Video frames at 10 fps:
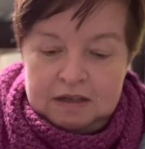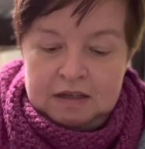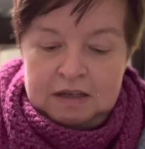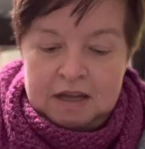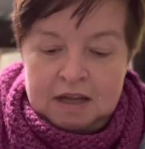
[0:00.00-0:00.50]

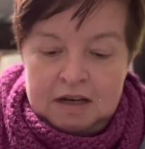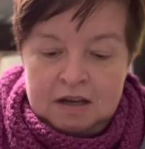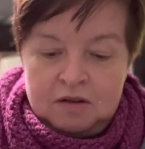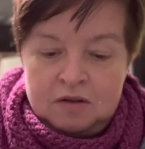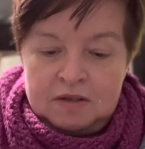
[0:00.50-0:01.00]

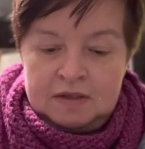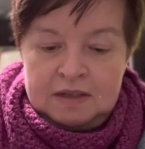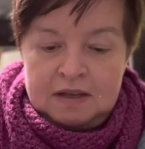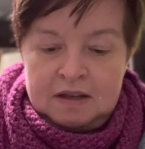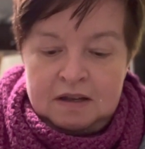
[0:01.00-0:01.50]
Lana
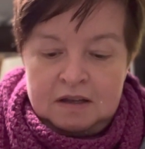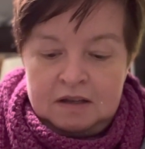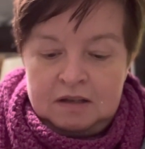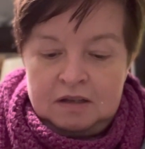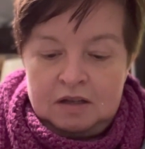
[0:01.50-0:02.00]

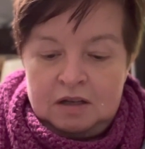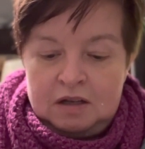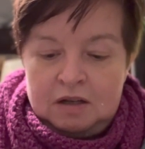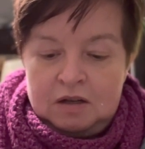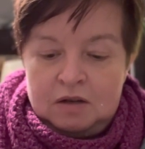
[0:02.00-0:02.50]
Grossa
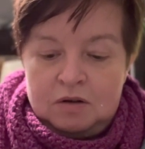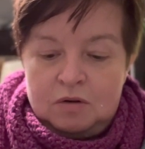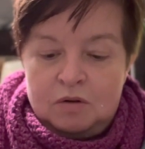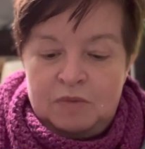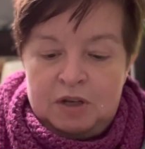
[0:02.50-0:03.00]

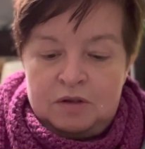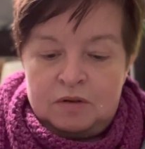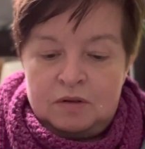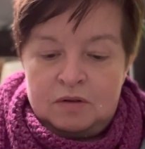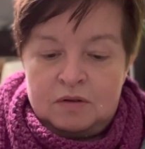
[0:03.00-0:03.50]

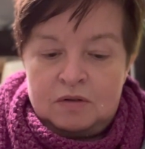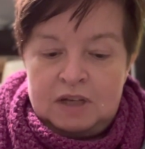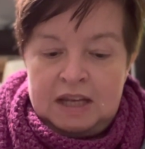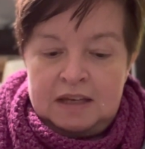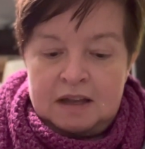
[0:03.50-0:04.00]
Gomitolo
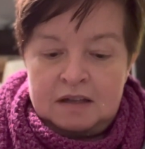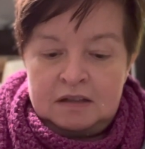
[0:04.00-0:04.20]
Collina.